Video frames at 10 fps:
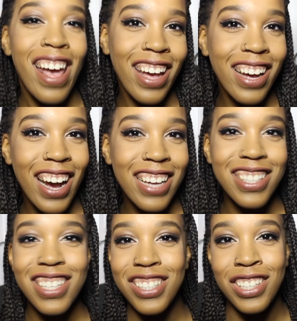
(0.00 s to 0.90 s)
Hey guys,
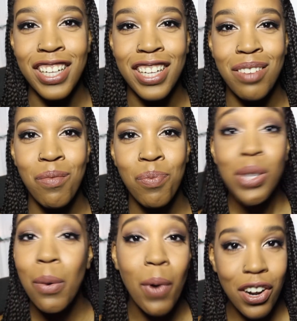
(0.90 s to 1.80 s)
it's Jailen.
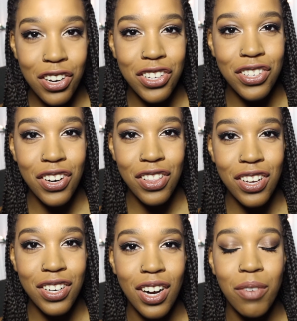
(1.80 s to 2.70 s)
So I wanted to start the
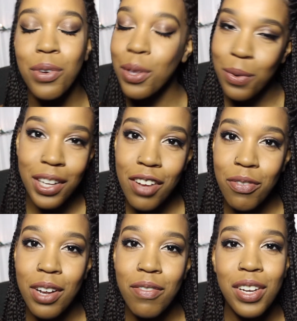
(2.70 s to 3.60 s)
year off with a really
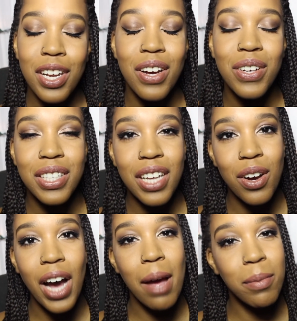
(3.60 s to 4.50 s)
fun video,
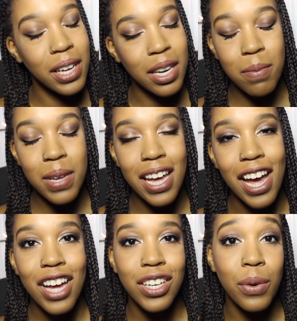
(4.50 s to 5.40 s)
so I'm gonna
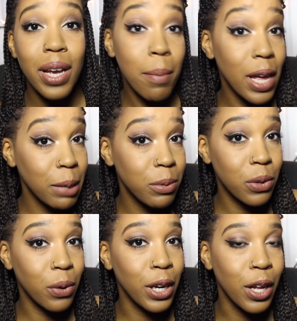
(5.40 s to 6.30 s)
be doing a makeup
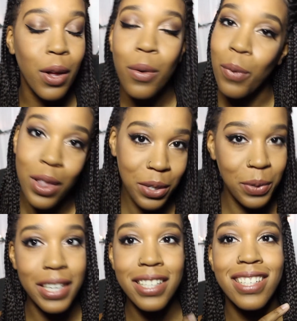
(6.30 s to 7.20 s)
tutorial with a
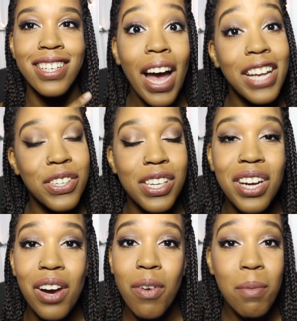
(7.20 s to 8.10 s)
twist. As you can
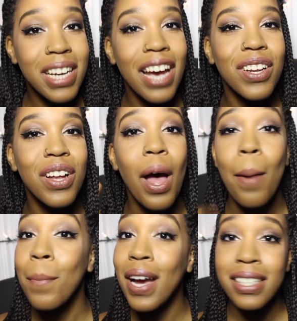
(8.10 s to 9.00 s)
tell from the title,
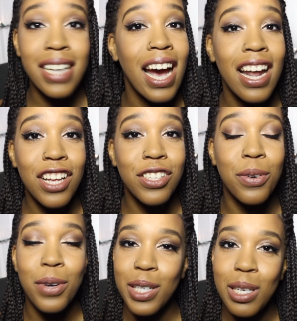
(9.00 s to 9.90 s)
my dad is
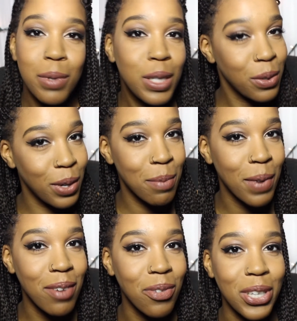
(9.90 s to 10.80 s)
going to be doing
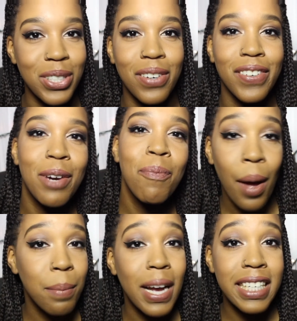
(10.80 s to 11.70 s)
my voiceover.
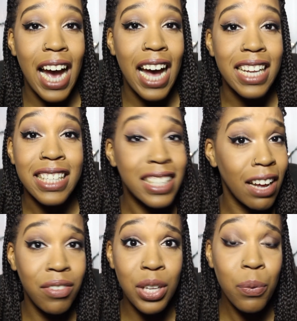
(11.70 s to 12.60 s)
My dad is
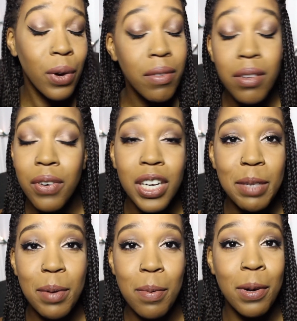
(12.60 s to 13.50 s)
definitely one of the
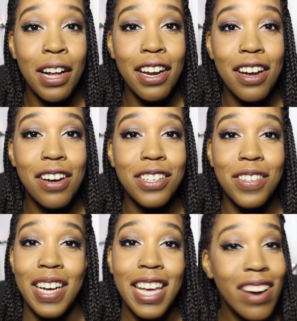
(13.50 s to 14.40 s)
funniest people I know,
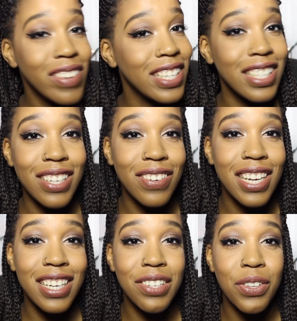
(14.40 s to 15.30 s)
so I can't wait to see what
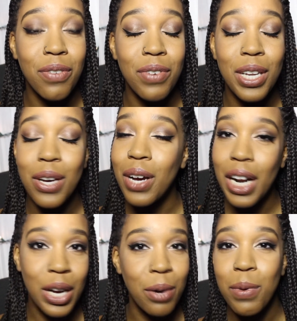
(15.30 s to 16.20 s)
he does with the video, and
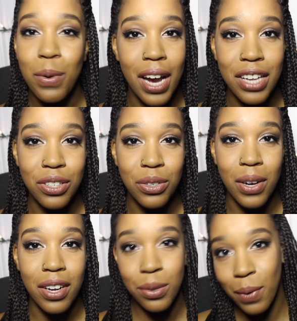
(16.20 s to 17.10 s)
I hope you guys
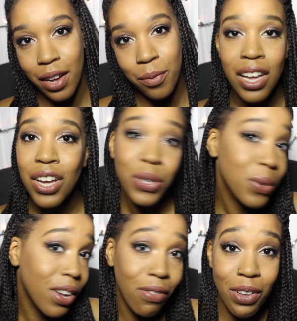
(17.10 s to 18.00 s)
enjoyed as well. So
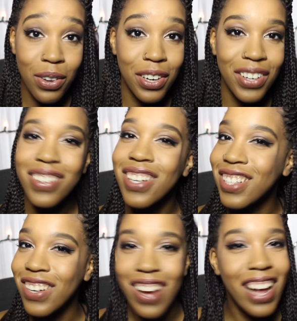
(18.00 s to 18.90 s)
without further ado,
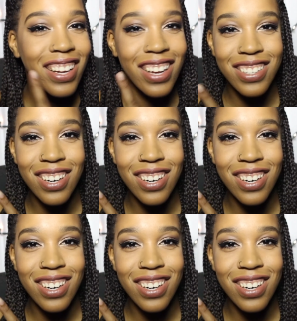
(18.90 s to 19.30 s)
let's go ahead and get